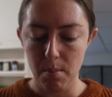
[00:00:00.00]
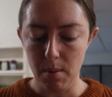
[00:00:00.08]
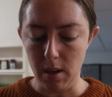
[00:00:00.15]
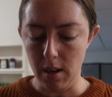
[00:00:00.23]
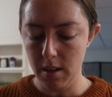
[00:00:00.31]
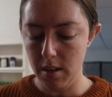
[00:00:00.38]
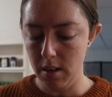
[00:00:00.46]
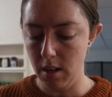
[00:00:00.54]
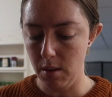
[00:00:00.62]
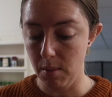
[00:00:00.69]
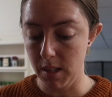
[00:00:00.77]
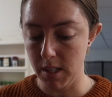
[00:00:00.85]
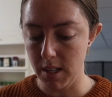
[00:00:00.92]
But
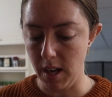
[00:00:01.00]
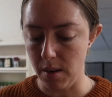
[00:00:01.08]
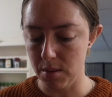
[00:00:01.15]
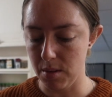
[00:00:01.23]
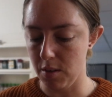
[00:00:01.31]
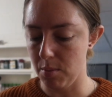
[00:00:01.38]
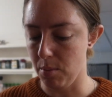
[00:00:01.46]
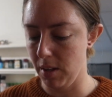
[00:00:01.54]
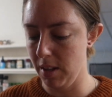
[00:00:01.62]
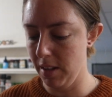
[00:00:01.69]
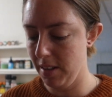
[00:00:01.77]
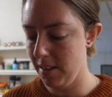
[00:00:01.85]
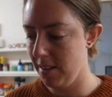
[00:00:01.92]
when this kettle starts
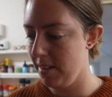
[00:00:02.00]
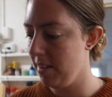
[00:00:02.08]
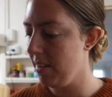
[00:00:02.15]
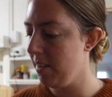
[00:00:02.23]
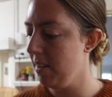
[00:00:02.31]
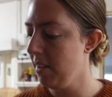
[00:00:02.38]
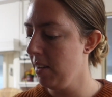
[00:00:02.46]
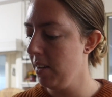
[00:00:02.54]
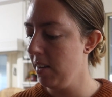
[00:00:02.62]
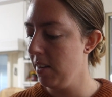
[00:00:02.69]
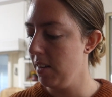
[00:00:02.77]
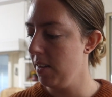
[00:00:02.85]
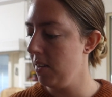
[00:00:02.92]
boiling,
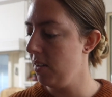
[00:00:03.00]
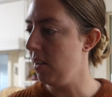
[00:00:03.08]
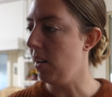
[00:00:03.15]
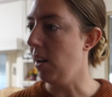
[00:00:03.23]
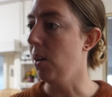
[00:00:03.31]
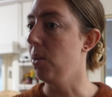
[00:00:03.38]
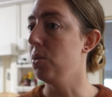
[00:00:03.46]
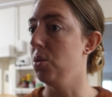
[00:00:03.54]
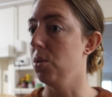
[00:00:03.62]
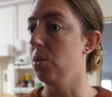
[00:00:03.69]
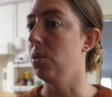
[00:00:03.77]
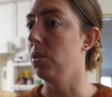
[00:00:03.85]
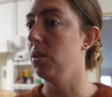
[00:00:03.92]

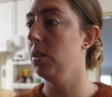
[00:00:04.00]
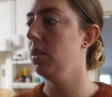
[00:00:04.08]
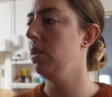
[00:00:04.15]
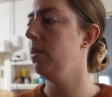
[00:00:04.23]
I'll